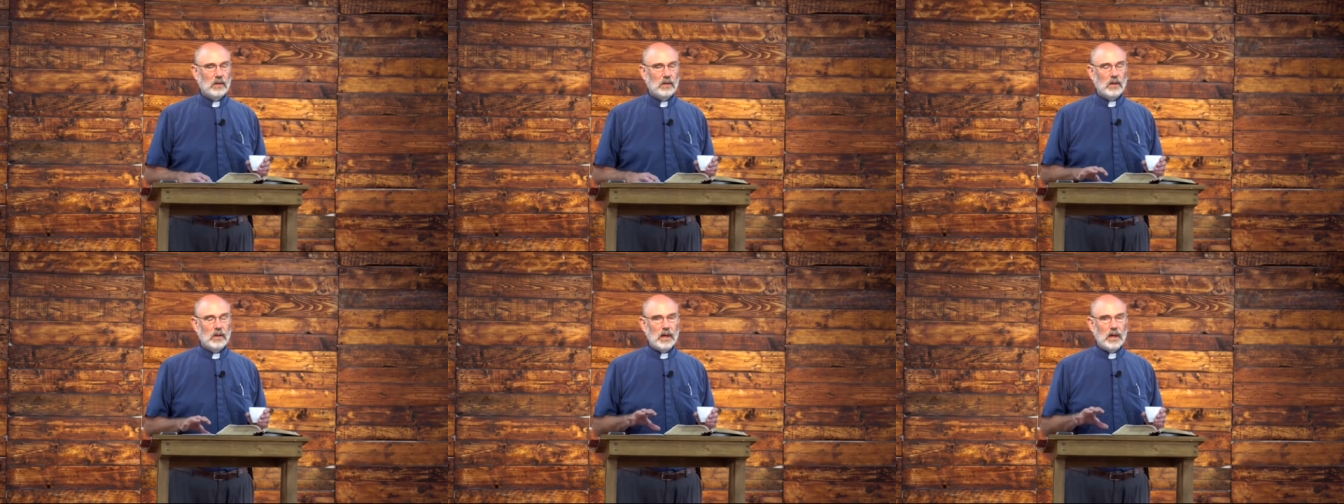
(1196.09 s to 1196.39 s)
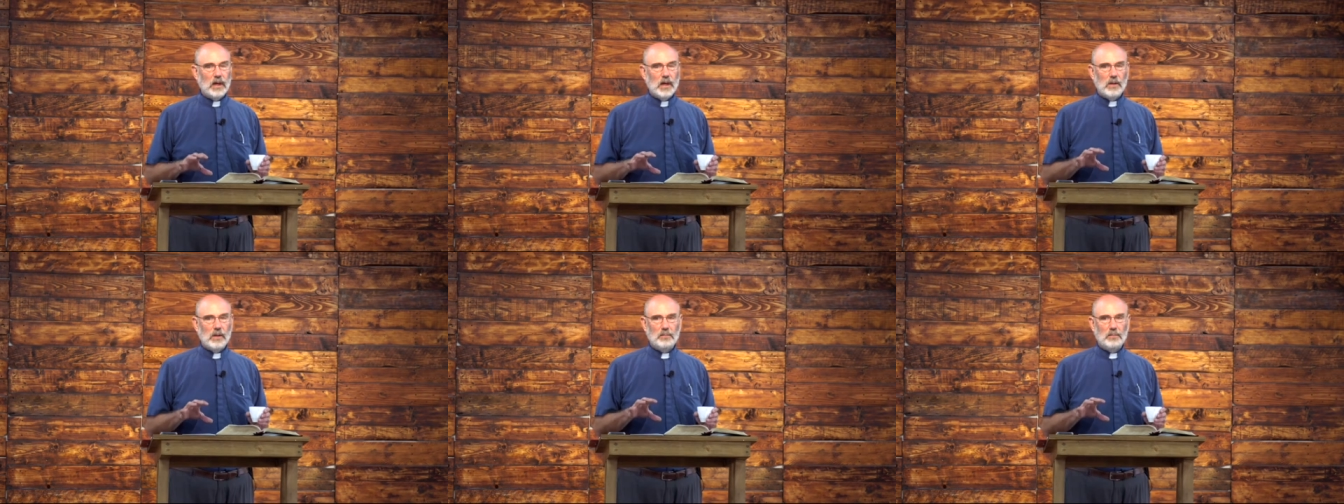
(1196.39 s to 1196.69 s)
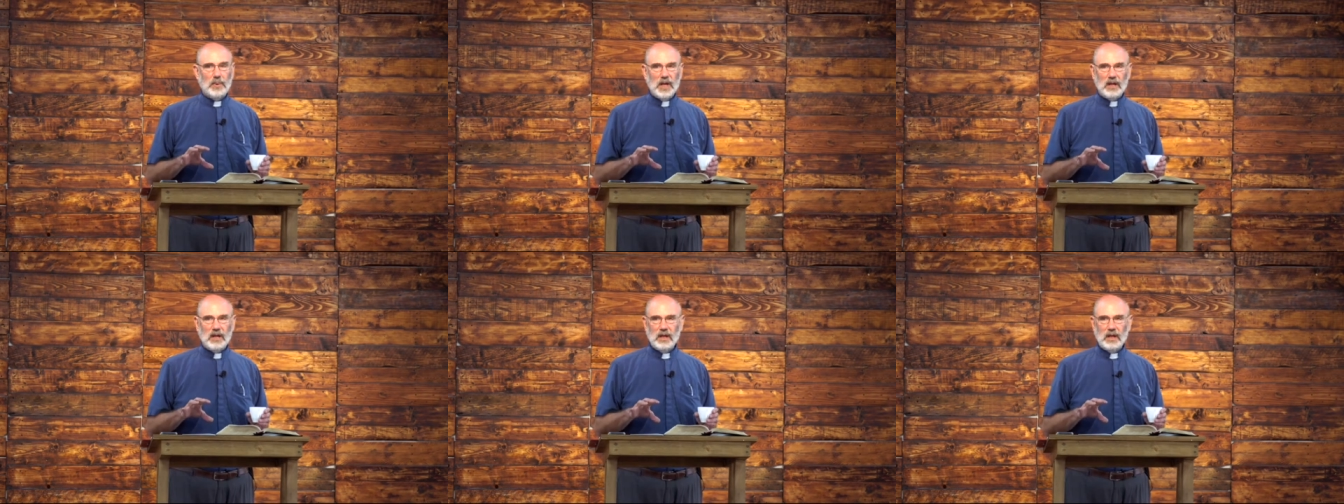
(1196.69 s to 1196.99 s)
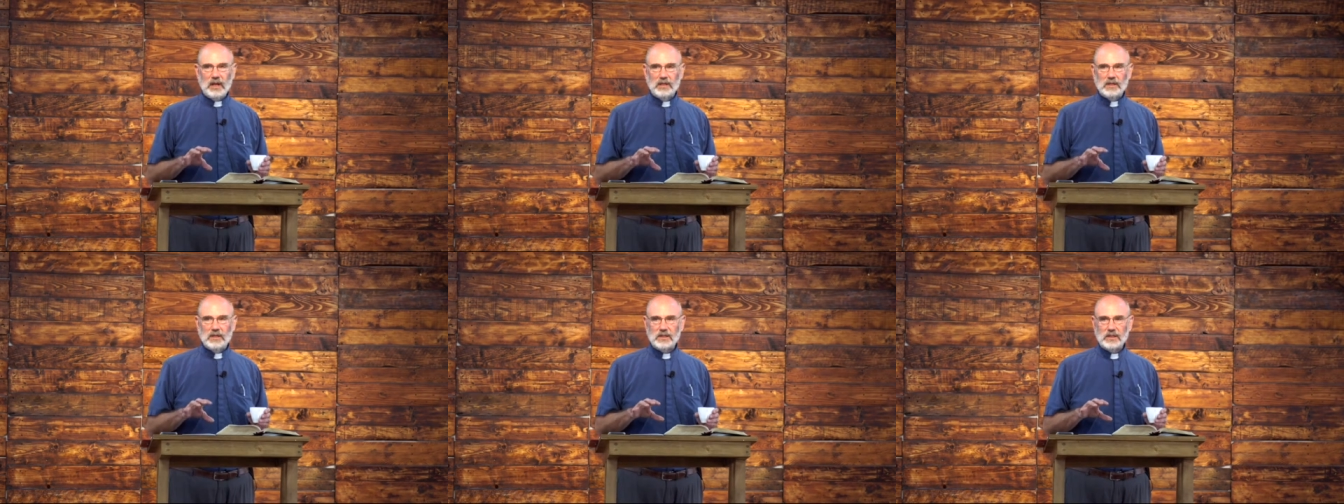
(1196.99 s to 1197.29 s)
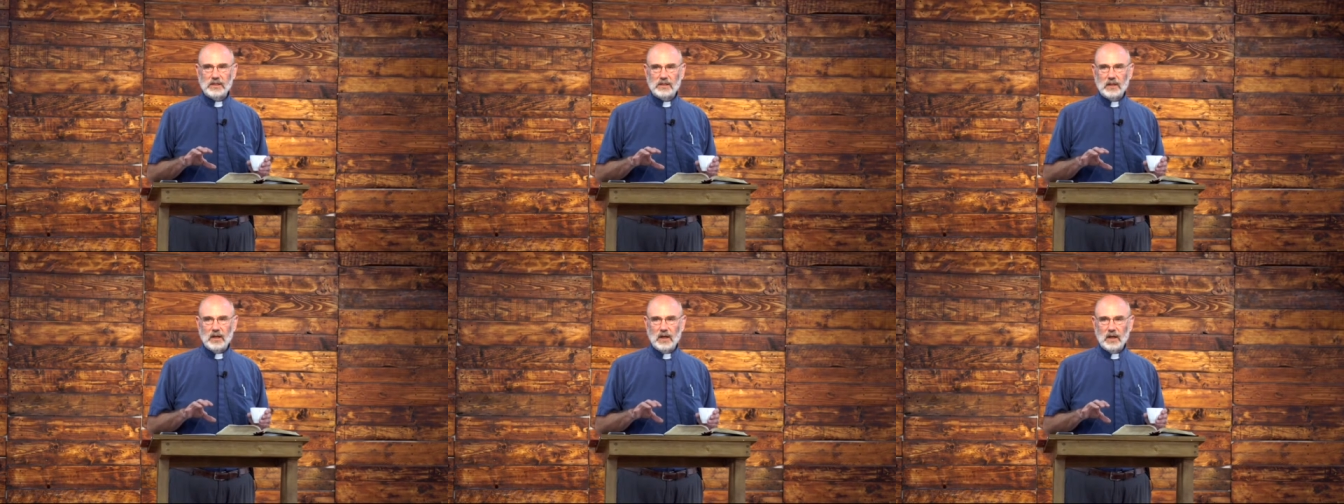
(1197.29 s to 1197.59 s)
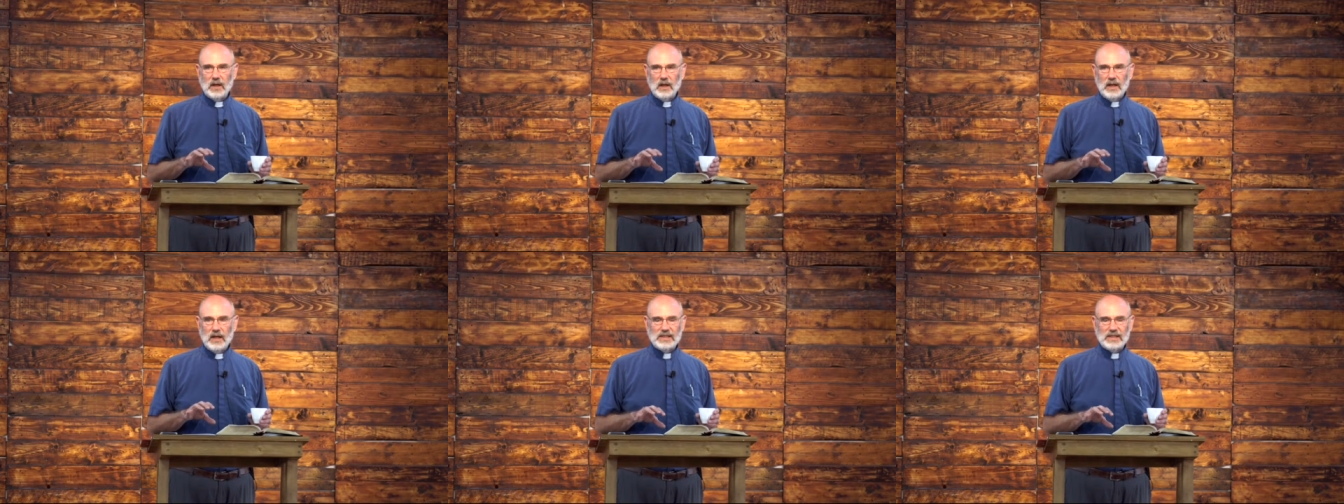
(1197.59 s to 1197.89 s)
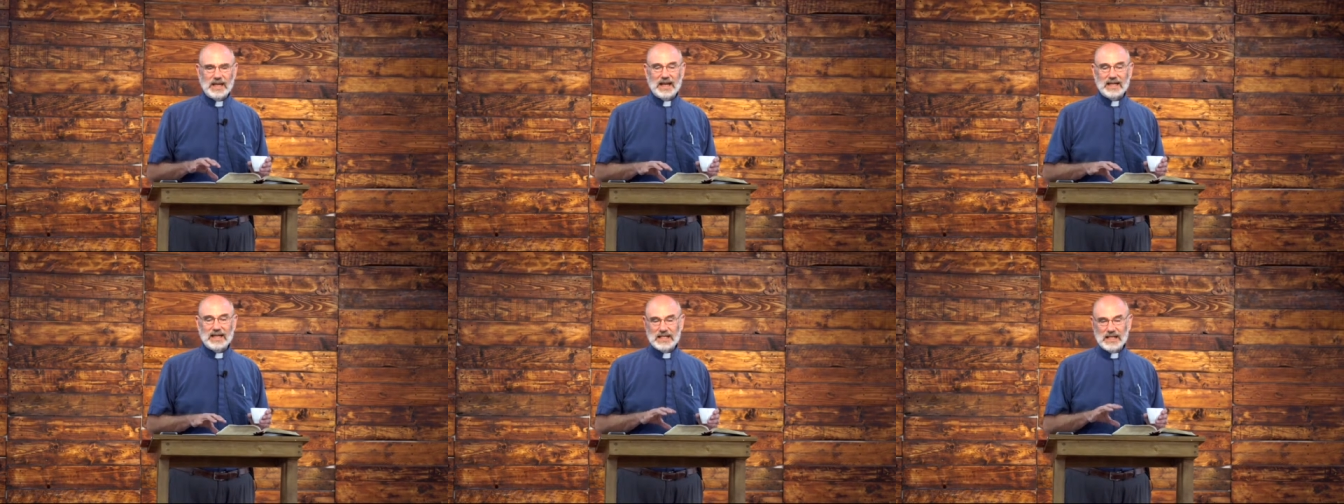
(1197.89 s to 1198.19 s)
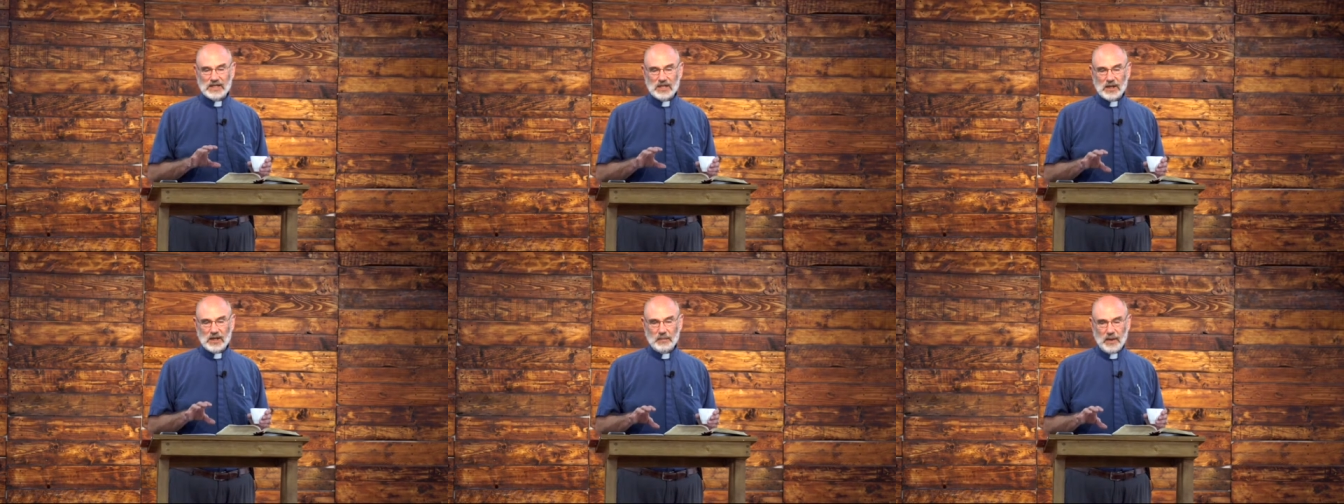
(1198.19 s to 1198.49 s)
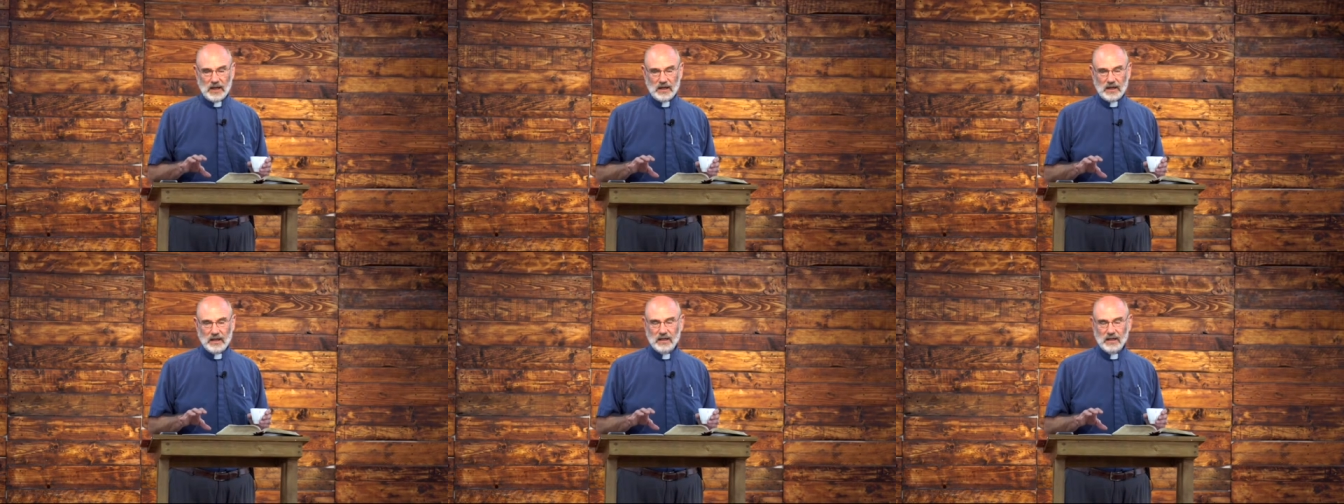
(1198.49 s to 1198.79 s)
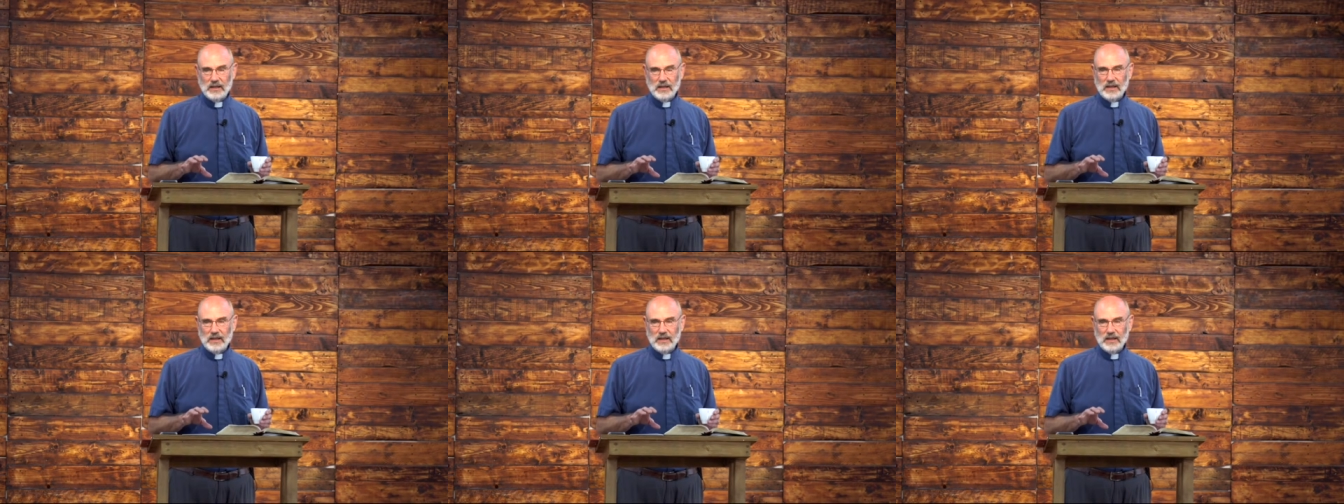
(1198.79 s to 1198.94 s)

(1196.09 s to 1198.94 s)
but it's anticipated.